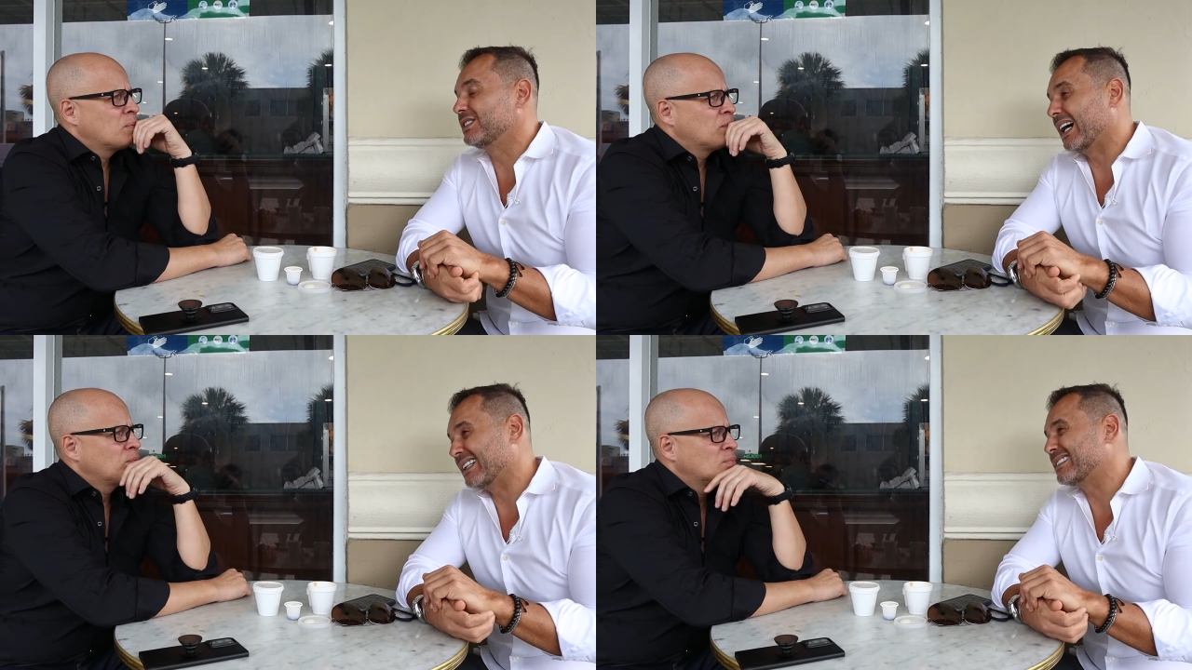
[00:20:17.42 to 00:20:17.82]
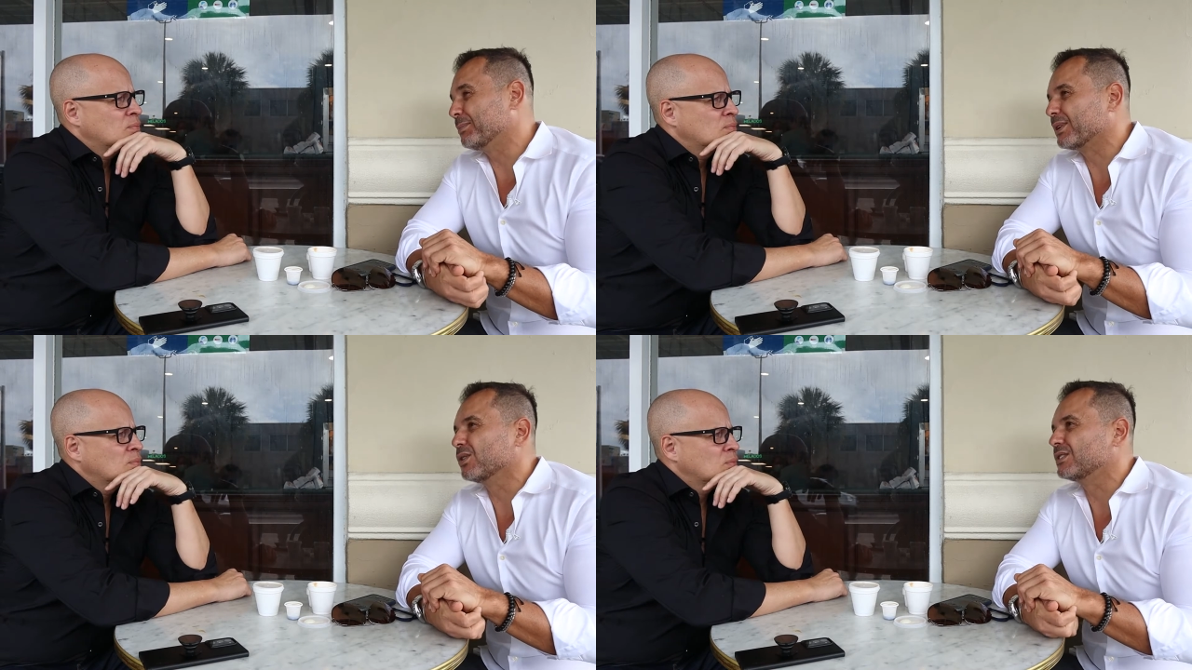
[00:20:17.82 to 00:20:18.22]
Speaker 1: is not
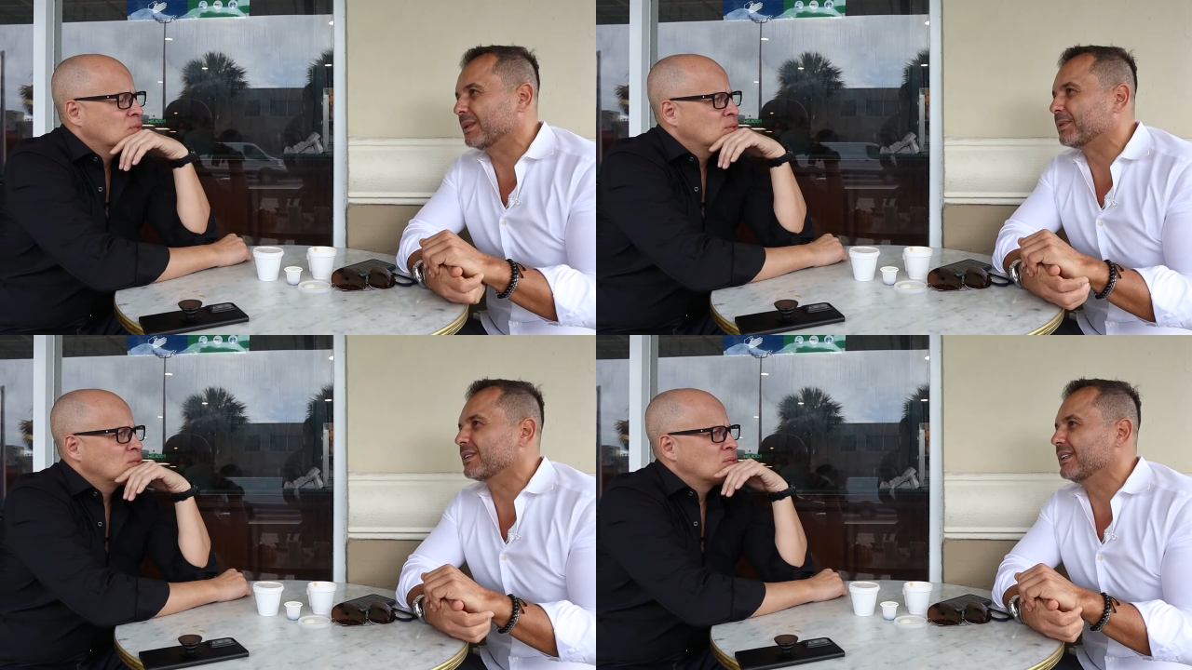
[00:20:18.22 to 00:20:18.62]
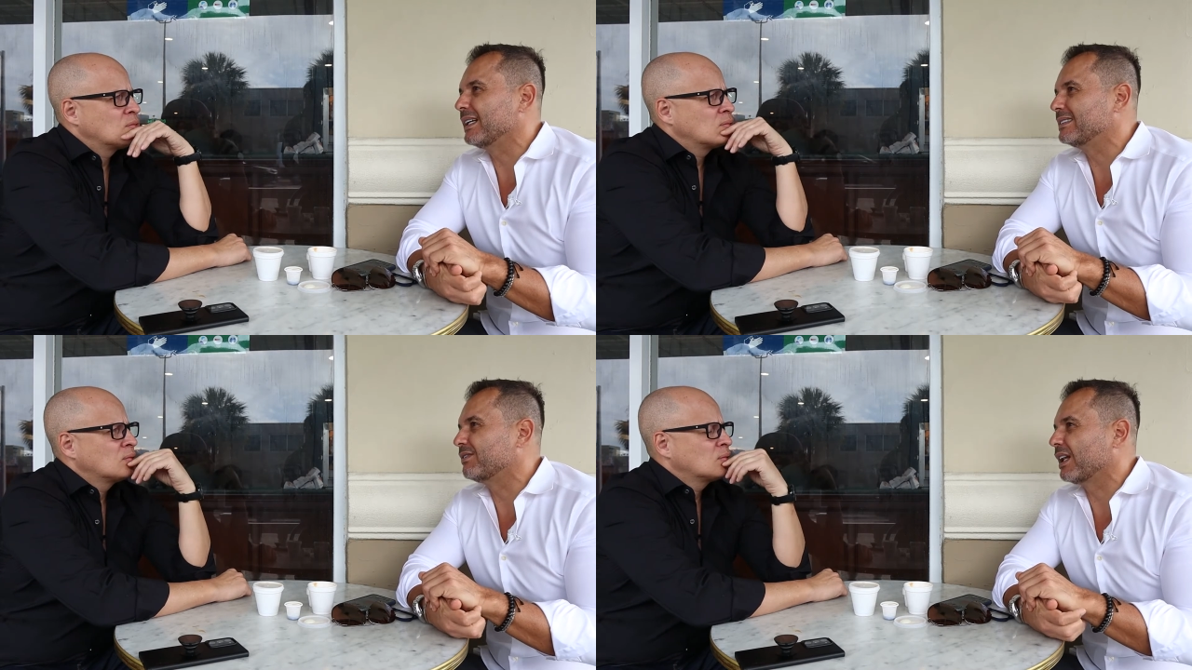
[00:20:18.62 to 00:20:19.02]
typical. Typically,
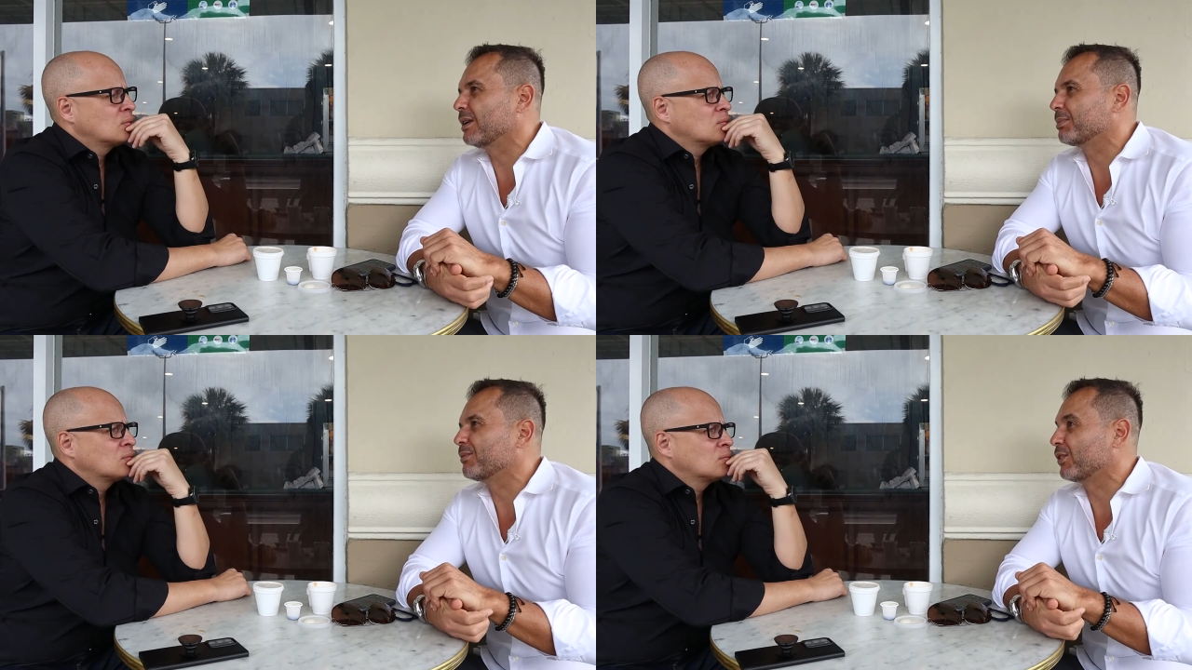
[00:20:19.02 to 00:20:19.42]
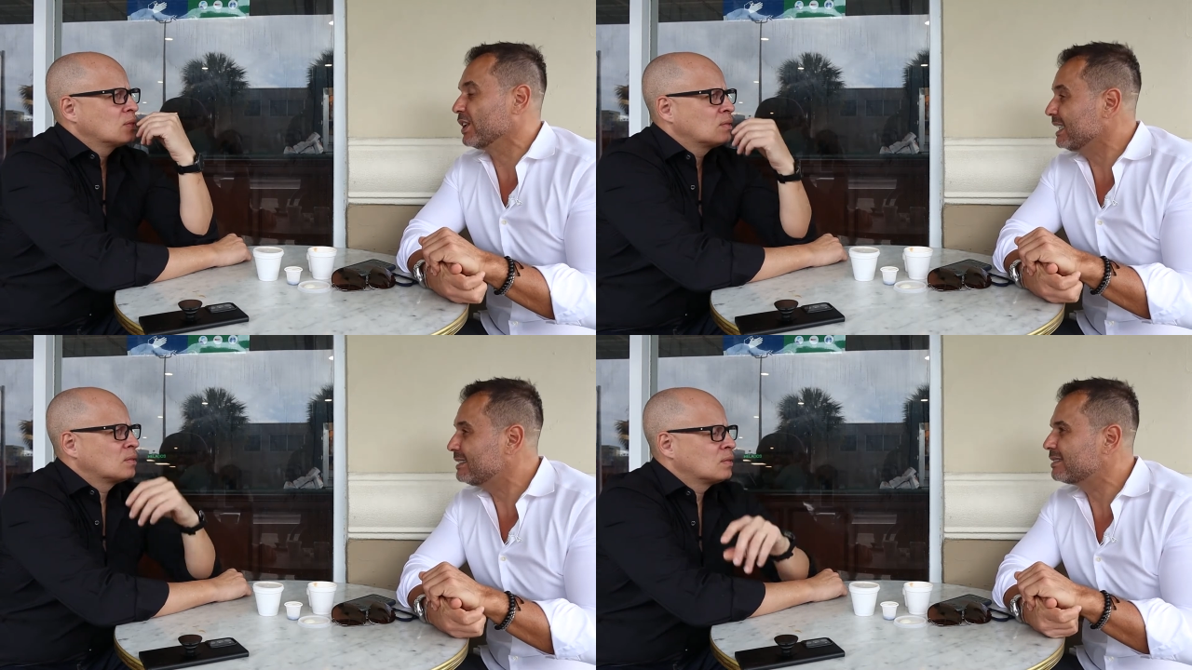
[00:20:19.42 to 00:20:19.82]
they develop them for
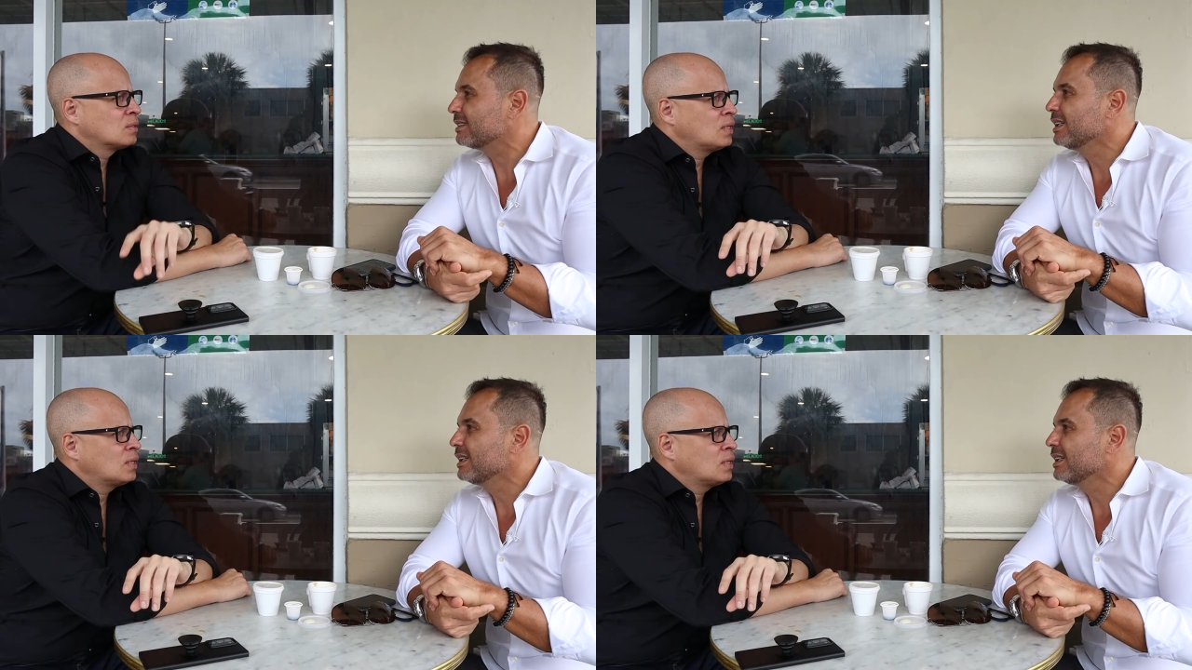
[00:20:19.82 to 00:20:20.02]
lease.